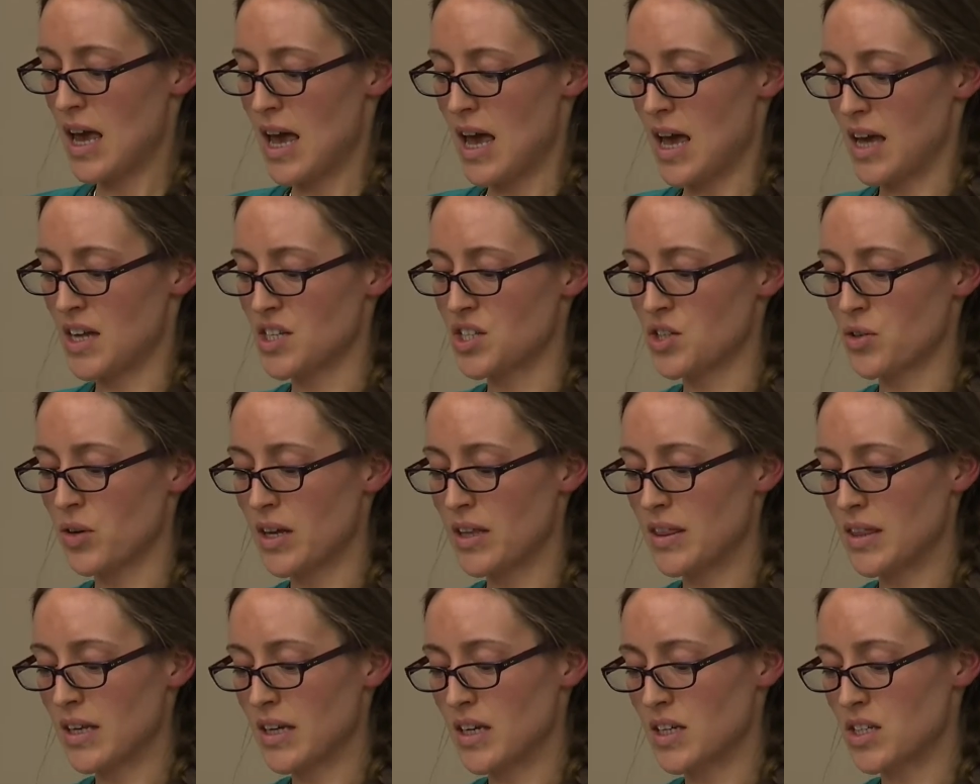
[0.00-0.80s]
and so I
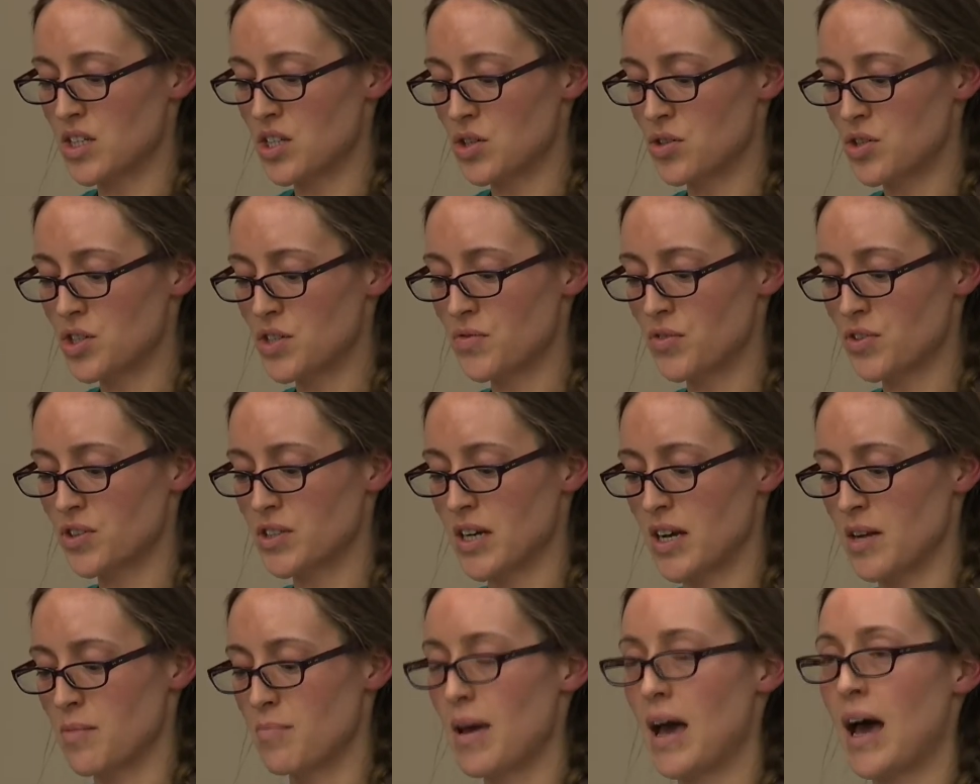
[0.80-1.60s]
think it's useful
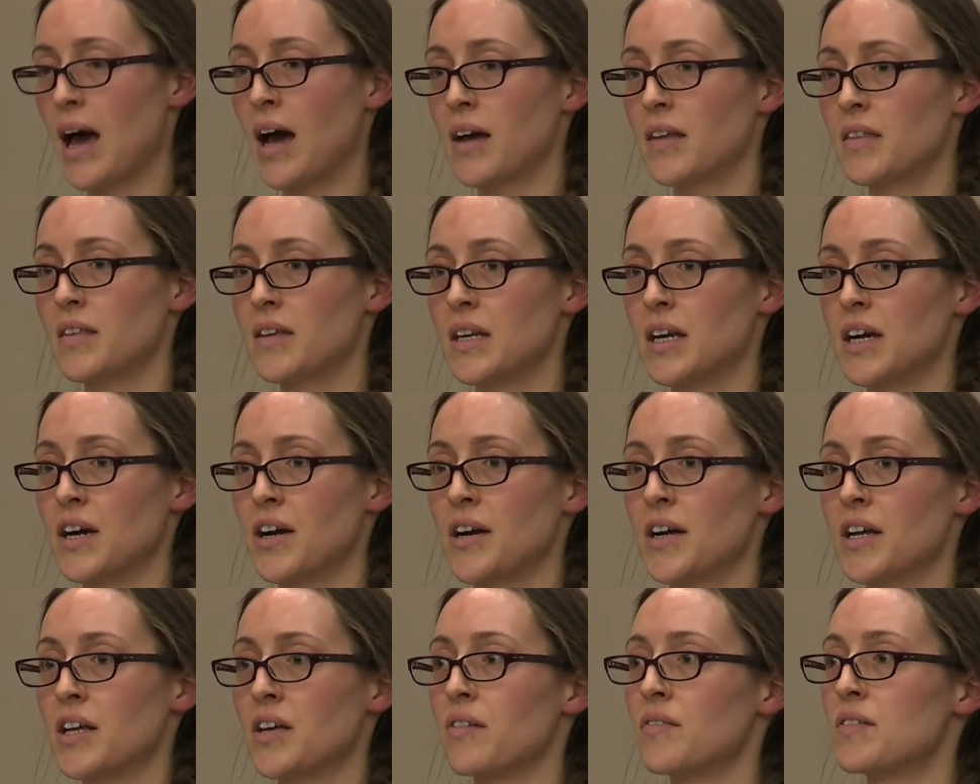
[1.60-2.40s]
to unpack the
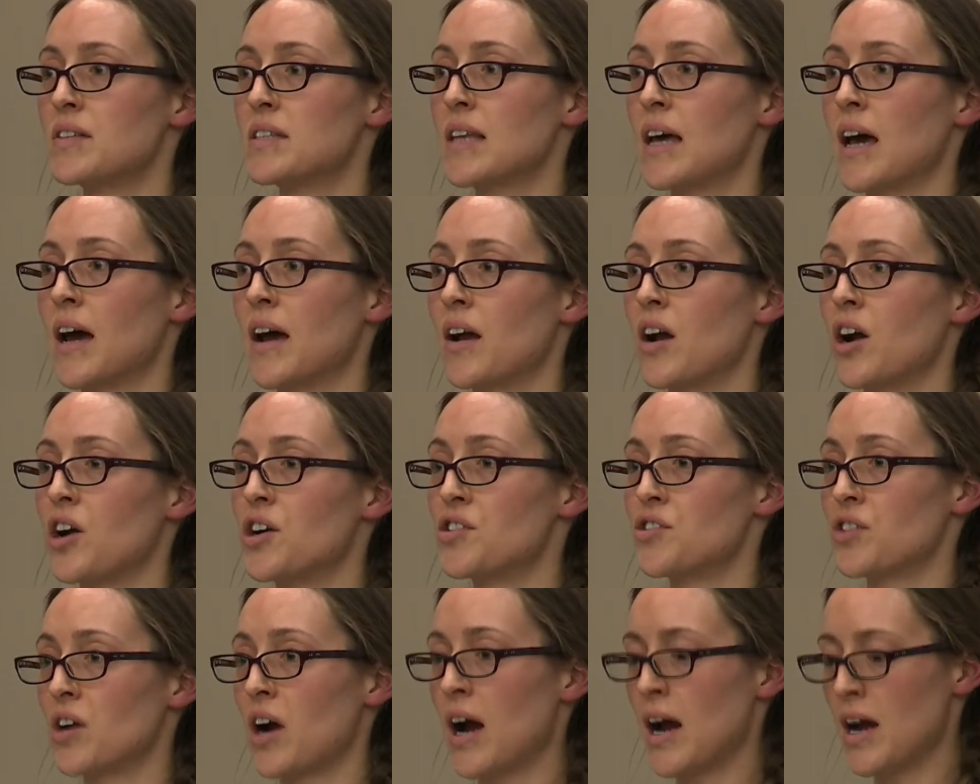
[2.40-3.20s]
narratives that are
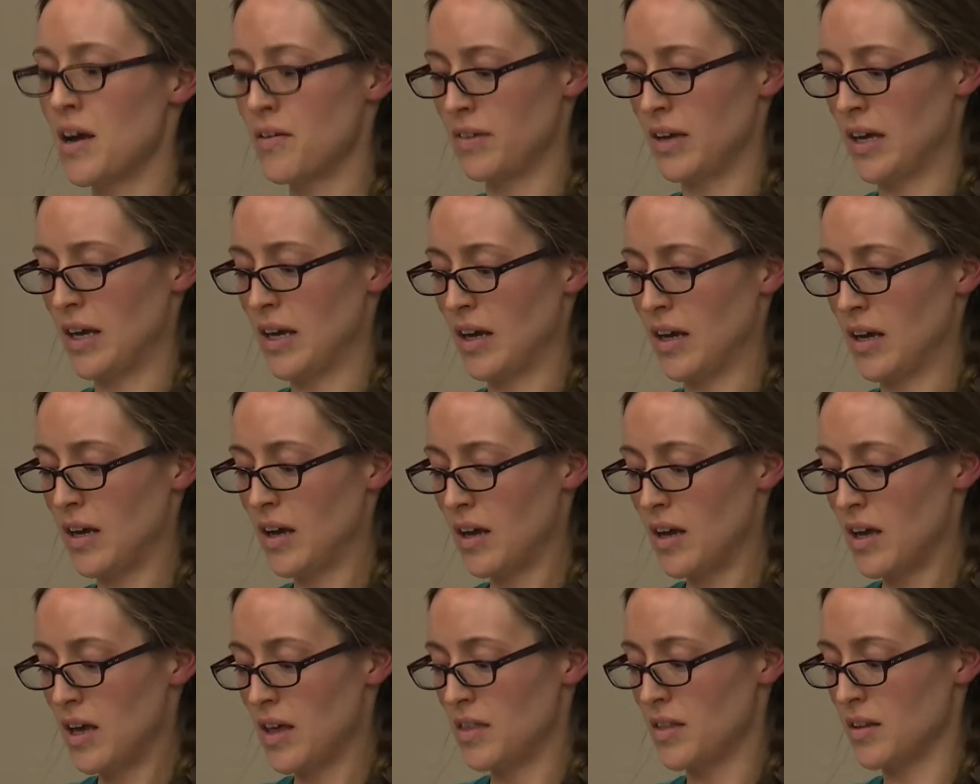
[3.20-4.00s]
driving
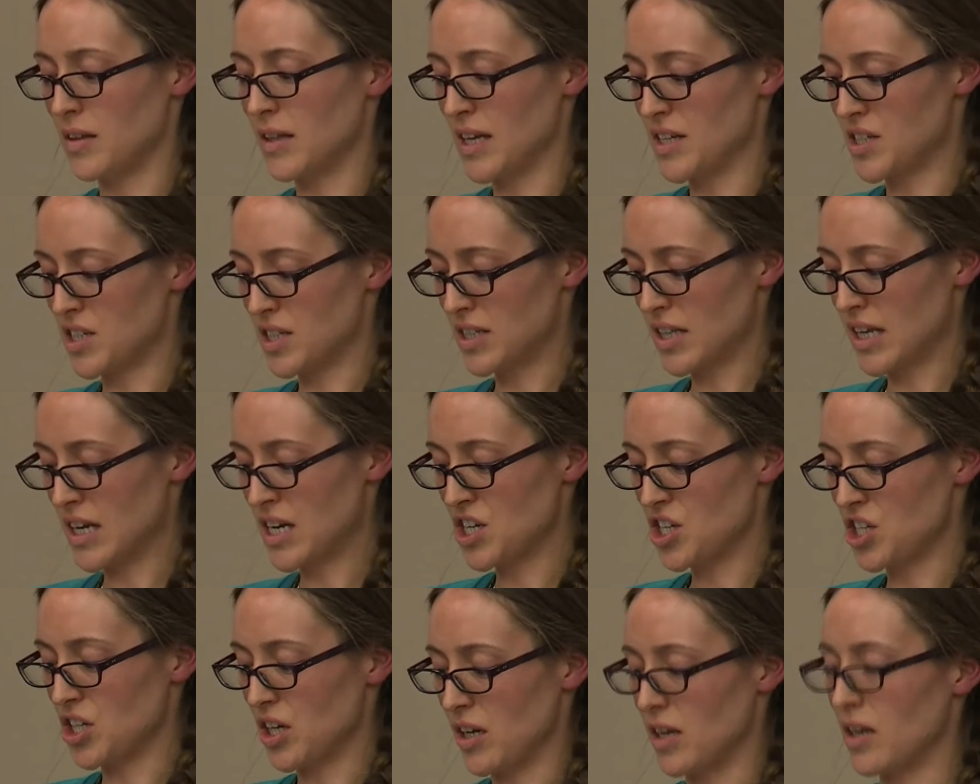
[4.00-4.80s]
the
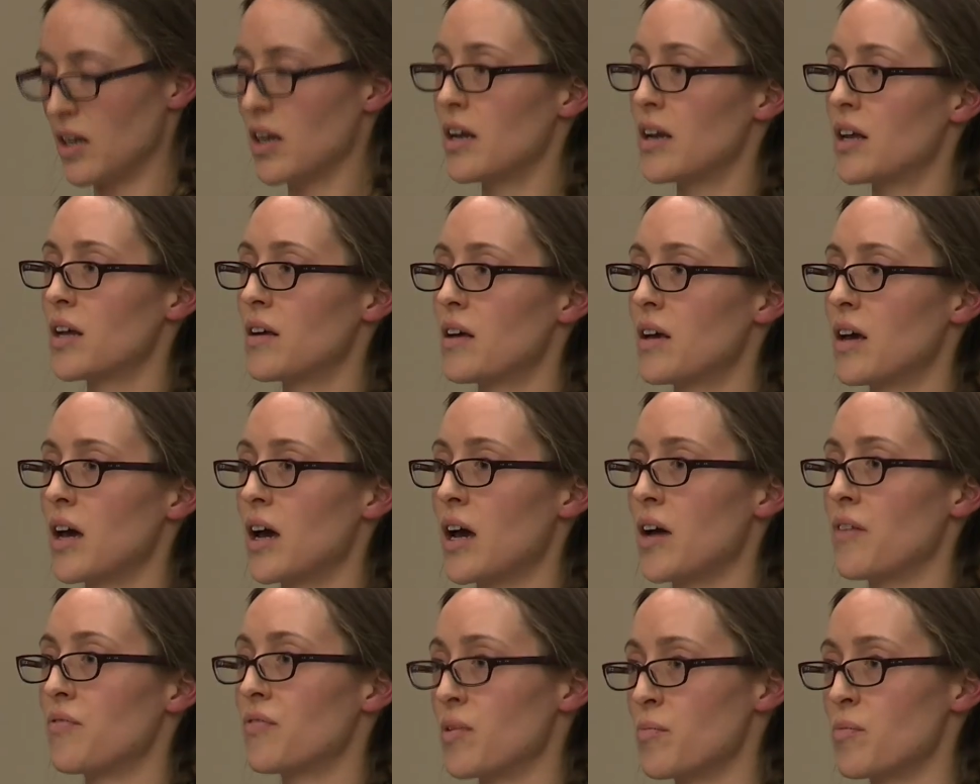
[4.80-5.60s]
legislation
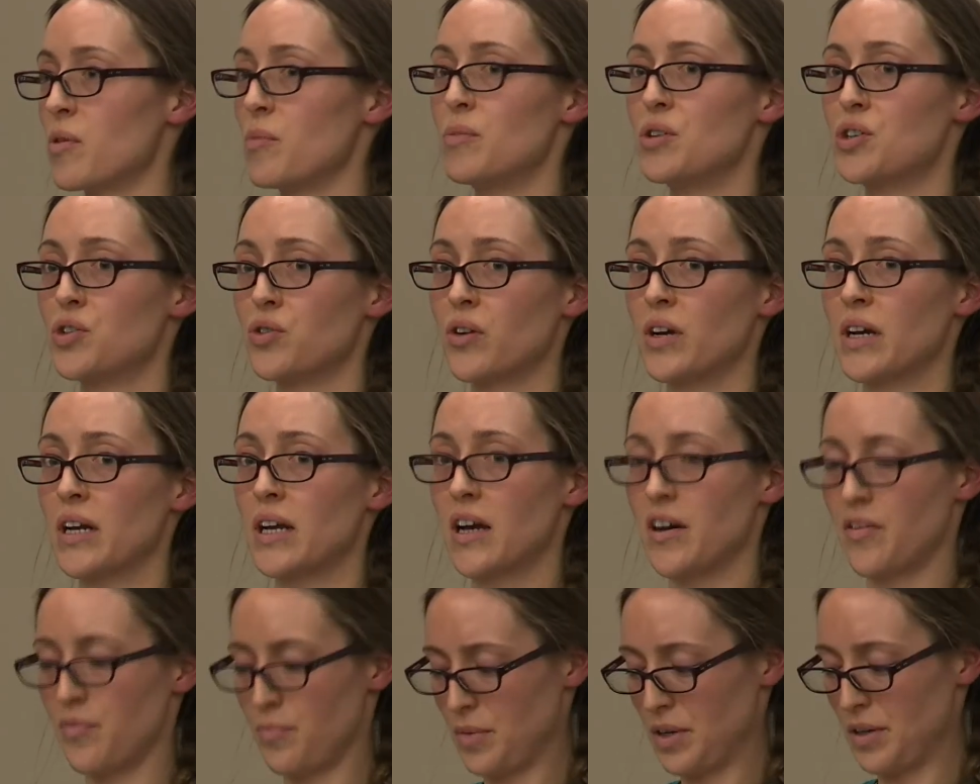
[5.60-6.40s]
from the majority
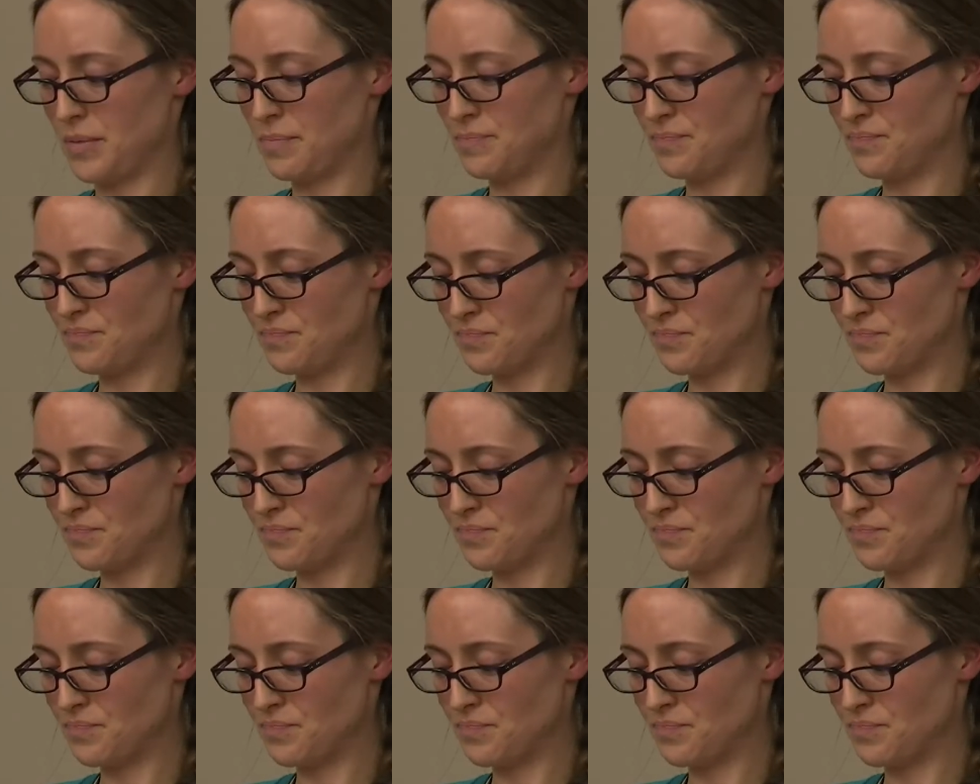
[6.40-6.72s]
government.